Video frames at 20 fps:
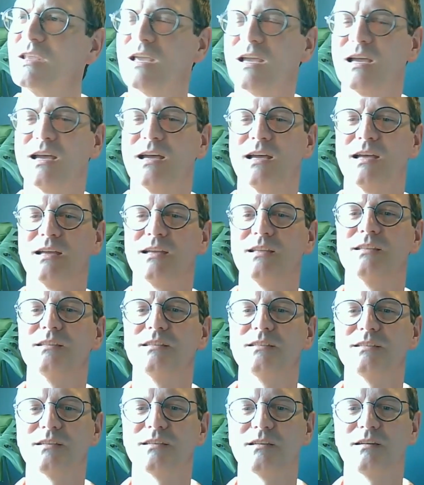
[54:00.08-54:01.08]

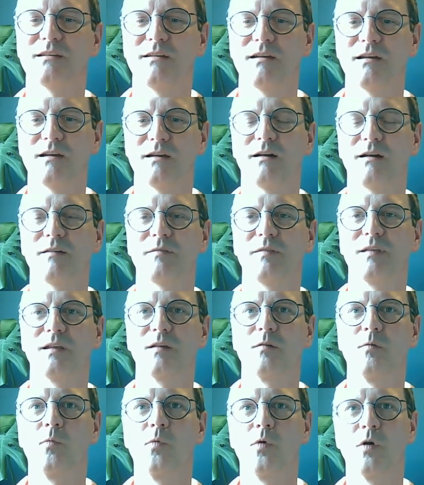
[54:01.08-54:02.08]
And I think
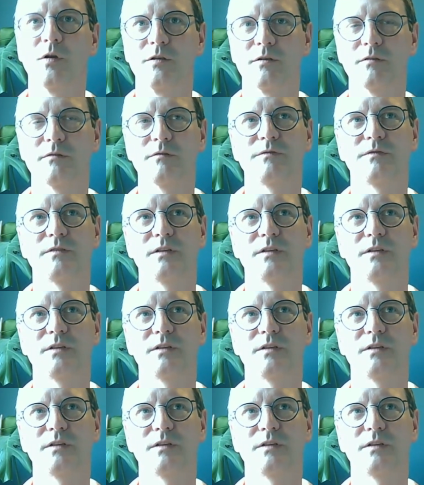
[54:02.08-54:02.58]
I